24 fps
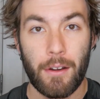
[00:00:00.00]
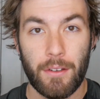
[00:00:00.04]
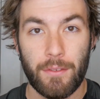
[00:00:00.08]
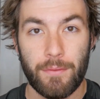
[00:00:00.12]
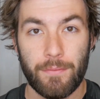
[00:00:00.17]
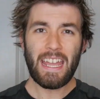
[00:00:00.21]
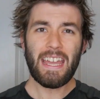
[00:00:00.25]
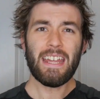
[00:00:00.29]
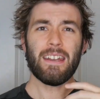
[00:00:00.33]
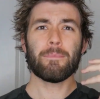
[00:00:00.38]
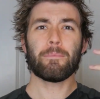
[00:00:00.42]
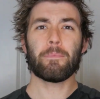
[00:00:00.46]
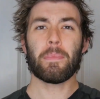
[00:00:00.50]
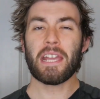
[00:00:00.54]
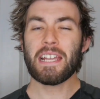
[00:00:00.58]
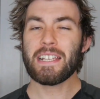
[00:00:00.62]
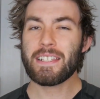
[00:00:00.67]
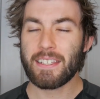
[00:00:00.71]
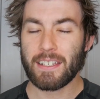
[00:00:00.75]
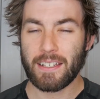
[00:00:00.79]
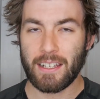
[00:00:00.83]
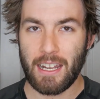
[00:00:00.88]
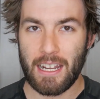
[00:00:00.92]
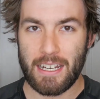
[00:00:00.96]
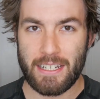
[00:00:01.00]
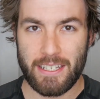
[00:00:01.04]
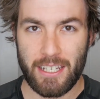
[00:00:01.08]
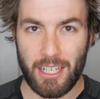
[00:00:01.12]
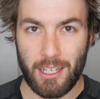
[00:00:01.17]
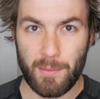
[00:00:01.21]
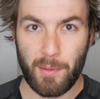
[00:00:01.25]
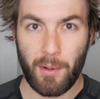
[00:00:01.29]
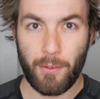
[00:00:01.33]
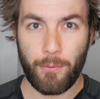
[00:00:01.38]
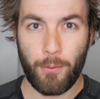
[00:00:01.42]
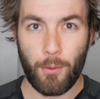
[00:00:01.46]
I had a basic
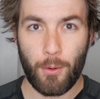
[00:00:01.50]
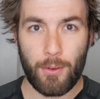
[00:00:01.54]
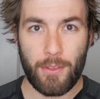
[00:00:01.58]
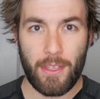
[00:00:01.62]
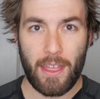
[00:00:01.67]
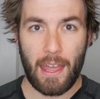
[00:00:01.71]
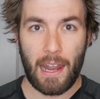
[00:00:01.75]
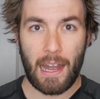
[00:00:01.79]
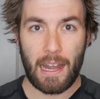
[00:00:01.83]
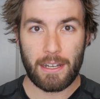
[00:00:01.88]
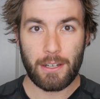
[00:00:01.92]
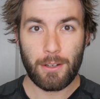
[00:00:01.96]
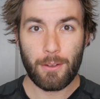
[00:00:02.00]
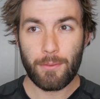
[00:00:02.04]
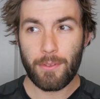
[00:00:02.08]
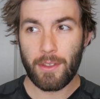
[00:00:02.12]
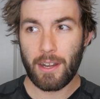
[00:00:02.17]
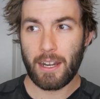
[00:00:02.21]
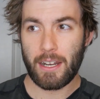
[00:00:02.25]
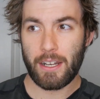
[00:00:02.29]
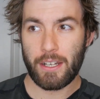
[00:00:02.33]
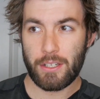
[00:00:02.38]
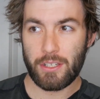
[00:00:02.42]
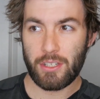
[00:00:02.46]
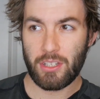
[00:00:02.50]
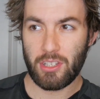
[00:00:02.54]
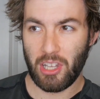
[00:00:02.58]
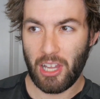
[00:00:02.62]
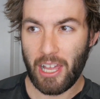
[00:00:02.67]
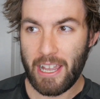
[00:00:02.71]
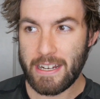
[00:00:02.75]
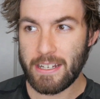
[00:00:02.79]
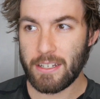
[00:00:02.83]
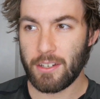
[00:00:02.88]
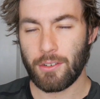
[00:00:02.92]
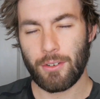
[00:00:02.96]
idea before that. I knew that I
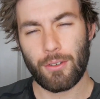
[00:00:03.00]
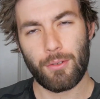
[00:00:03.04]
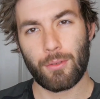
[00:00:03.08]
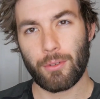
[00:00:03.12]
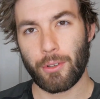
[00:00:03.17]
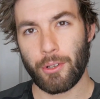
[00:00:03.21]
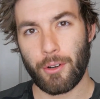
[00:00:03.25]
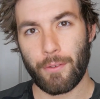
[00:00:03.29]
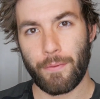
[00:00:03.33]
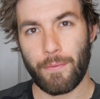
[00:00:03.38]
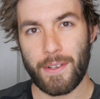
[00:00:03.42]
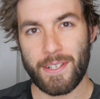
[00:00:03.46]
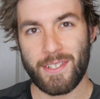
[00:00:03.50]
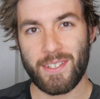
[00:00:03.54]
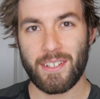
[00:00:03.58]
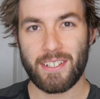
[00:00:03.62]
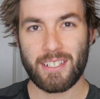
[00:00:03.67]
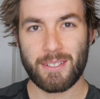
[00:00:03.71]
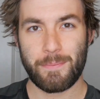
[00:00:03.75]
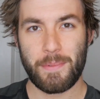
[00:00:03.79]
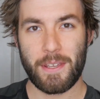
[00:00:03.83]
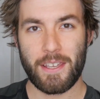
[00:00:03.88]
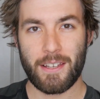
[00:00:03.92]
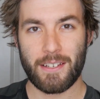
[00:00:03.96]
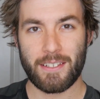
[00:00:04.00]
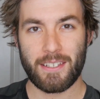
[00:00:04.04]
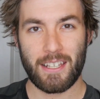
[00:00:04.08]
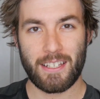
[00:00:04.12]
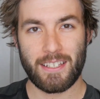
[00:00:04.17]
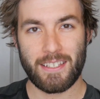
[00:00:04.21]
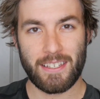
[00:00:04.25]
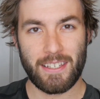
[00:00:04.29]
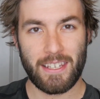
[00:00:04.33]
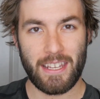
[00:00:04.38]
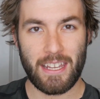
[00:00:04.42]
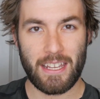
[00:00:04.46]
liked nuclear physics because I'd
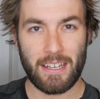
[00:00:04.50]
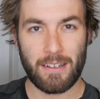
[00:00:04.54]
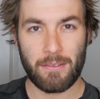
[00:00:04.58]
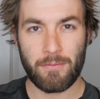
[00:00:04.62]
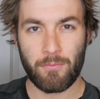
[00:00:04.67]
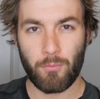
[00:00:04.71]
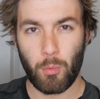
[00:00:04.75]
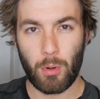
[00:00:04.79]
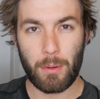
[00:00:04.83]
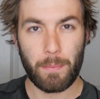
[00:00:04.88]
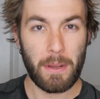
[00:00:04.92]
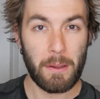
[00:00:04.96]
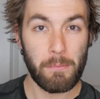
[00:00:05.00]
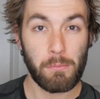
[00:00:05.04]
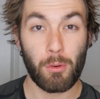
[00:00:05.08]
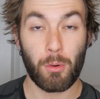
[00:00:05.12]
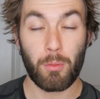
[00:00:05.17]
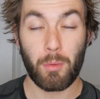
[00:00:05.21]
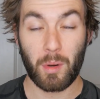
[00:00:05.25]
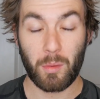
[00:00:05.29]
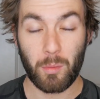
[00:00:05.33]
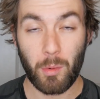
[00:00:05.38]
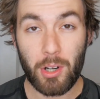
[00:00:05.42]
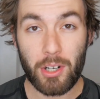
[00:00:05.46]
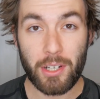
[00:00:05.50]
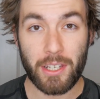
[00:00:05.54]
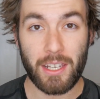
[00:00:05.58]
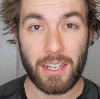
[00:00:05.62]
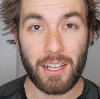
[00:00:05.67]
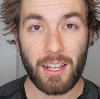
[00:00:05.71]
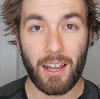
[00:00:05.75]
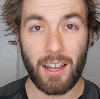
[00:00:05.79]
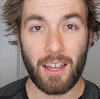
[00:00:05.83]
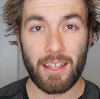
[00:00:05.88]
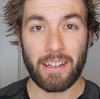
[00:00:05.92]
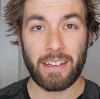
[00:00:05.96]
seen what people were working
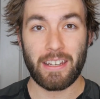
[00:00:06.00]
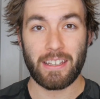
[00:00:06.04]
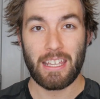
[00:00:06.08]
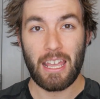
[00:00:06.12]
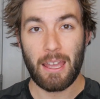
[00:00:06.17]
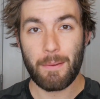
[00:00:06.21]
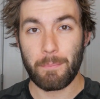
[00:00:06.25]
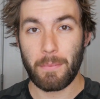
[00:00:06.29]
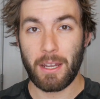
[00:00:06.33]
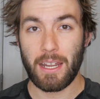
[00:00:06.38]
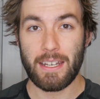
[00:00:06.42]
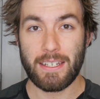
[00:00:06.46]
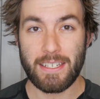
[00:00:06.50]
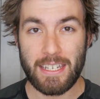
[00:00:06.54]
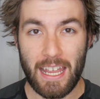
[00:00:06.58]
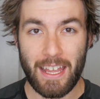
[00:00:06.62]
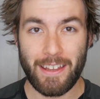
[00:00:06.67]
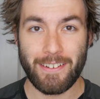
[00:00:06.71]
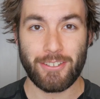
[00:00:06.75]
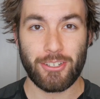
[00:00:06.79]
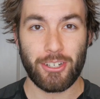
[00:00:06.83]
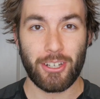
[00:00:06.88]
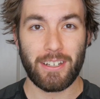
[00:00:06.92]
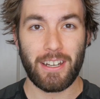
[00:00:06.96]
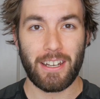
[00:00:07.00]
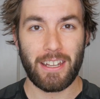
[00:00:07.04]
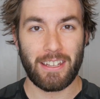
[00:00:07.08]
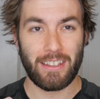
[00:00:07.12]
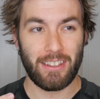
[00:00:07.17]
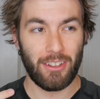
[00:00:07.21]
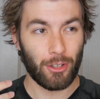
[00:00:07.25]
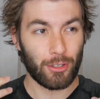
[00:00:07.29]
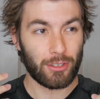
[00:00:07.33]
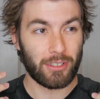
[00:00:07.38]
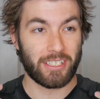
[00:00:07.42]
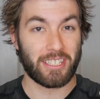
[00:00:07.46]
on, it kept my attention, it
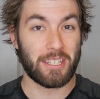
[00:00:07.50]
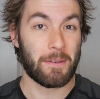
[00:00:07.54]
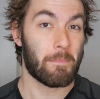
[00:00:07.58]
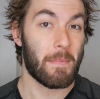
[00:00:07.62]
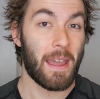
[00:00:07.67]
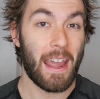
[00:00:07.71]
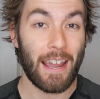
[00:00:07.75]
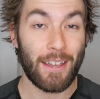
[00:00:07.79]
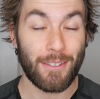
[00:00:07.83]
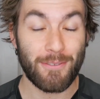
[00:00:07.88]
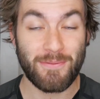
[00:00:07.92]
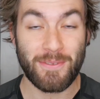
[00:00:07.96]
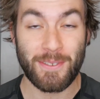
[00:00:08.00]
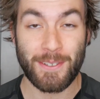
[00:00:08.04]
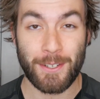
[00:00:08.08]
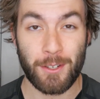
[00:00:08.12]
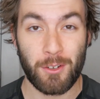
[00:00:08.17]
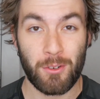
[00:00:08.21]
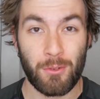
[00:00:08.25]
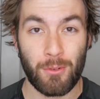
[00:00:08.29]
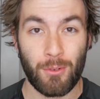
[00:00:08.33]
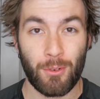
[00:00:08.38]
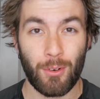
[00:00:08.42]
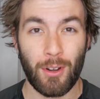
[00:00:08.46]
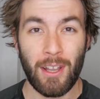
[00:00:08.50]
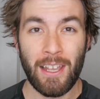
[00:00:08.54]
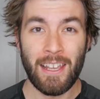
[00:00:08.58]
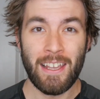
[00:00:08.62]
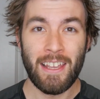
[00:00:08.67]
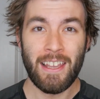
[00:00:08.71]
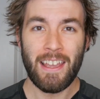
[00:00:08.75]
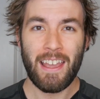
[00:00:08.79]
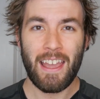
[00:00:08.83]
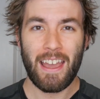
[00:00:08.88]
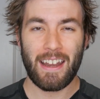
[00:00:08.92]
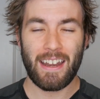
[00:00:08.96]
looked like the math was cool,
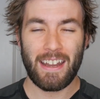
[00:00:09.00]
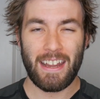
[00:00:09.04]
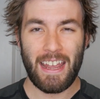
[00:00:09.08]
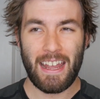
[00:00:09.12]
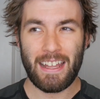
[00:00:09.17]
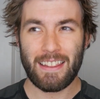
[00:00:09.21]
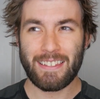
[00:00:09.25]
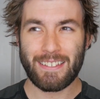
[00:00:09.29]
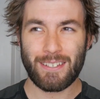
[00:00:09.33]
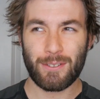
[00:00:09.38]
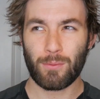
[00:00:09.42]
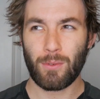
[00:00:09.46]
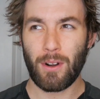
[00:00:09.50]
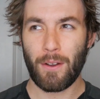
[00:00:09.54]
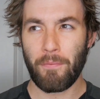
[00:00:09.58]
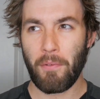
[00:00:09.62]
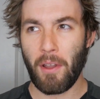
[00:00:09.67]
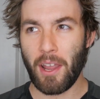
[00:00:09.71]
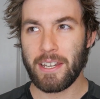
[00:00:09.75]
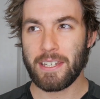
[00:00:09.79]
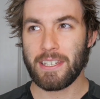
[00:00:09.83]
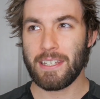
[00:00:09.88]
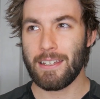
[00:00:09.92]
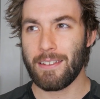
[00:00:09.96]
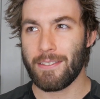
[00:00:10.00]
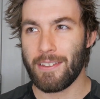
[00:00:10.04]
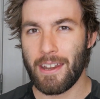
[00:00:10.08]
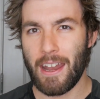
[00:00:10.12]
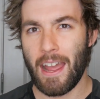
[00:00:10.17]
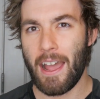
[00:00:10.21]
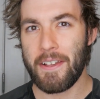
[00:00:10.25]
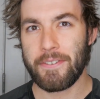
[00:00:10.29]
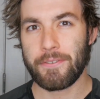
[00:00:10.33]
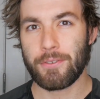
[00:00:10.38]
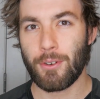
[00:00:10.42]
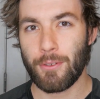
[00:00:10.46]
and I had this rough idea that
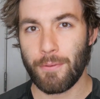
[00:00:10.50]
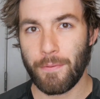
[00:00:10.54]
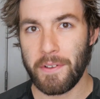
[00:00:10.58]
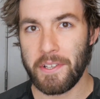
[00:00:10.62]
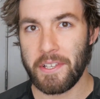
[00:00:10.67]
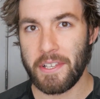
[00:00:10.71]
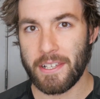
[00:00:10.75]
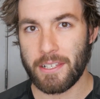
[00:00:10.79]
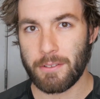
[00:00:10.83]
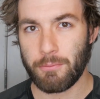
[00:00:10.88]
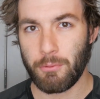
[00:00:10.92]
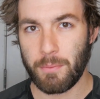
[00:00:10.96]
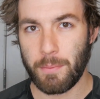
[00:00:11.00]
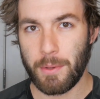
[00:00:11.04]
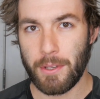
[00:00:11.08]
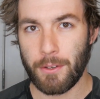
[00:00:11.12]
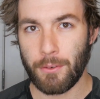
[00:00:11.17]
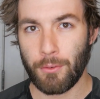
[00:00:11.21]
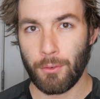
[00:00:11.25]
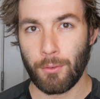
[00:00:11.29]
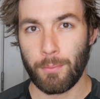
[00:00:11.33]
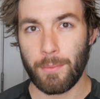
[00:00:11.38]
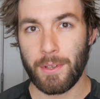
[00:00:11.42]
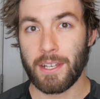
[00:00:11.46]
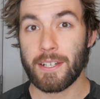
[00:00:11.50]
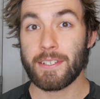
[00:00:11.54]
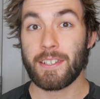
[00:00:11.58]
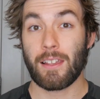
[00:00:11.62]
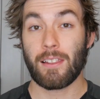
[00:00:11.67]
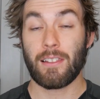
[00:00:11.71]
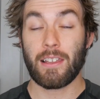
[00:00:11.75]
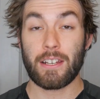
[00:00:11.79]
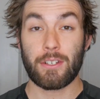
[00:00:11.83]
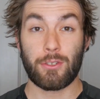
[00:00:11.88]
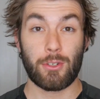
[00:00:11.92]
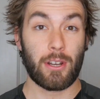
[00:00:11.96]
astrophysics would be cool because I
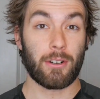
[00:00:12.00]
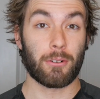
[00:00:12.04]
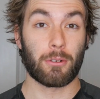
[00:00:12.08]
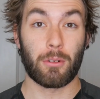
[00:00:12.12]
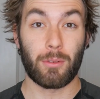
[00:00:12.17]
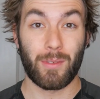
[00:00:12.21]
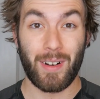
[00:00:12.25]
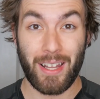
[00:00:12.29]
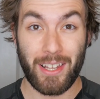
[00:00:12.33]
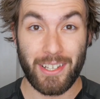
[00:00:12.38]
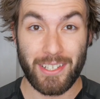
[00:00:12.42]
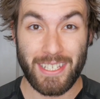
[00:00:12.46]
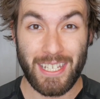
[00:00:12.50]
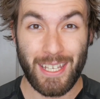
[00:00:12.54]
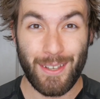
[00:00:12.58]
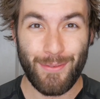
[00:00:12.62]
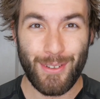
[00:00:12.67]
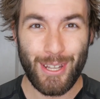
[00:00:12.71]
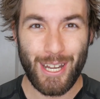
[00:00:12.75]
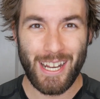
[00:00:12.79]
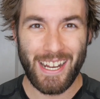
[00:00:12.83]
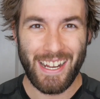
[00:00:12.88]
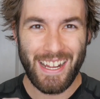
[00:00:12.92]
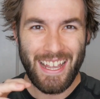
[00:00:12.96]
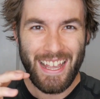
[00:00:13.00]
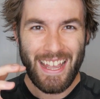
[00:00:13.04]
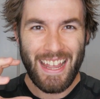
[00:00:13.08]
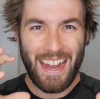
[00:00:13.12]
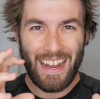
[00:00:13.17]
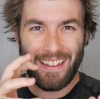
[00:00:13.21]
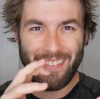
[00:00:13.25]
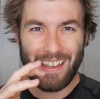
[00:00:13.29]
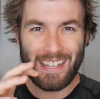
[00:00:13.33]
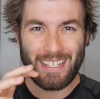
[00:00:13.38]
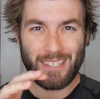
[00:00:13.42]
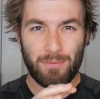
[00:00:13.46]
like general relativity,
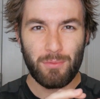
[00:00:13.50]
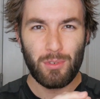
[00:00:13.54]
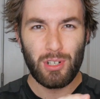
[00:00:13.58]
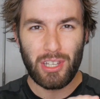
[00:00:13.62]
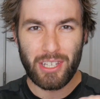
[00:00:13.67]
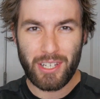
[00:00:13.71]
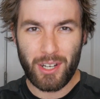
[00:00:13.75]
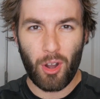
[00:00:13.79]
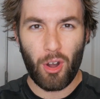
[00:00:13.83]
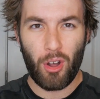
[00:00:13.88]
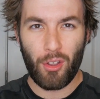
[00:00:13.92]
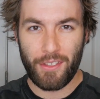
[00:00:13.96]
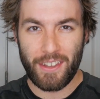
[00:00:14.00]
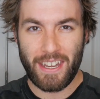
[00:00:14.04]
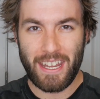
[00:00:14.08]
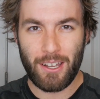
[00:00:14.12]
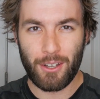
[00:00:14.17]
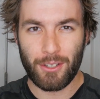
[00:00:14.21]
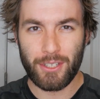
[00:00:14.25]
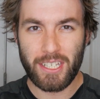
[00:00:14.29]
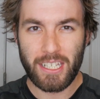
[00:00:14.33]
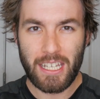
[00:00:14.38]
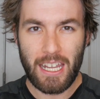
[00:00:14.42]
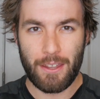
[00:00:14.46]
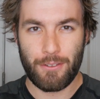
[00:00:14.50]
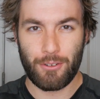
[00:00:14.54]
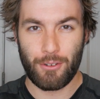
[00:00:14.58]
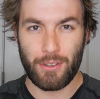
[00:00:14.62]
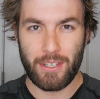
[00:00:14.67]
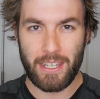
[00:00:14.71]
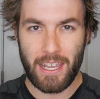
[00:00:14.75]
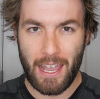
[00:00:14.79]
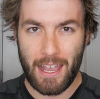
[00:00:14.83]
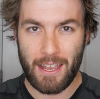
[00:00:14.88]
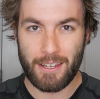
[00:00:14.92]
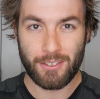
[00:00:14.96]
and that's really all that held together
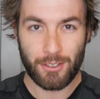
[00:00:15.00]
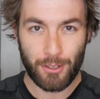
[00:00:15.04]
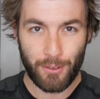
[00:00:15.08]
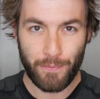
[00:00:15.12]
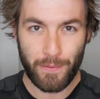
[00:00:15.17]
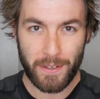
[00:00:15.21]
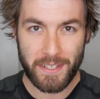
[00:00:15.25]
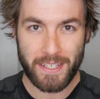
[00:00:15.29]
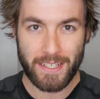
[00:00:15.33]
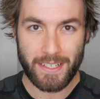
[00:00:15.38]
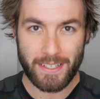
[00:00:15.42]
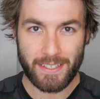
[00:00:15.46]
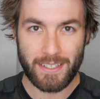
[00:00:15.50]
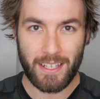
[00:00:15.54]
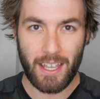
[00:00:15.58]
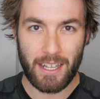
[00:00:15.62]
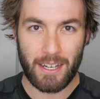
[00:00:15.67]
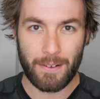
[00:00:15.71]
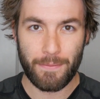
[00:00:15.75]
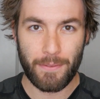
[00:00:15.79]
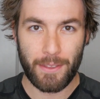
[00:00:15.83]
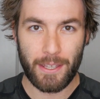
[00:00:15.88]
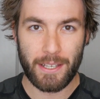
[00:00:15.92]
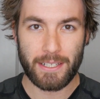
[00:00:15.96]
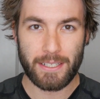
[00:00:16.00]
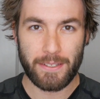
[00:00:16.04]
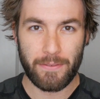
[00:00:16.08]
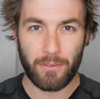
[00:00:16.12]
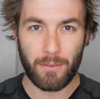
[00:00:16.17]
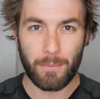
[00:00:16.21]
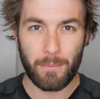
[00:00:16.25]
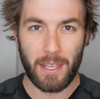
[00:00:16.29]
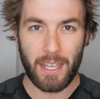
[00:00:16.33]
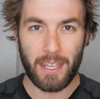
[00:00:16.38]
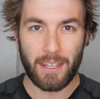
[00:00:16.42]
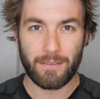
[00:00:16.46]
the astrophysics side of things for
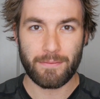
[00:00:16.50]
me.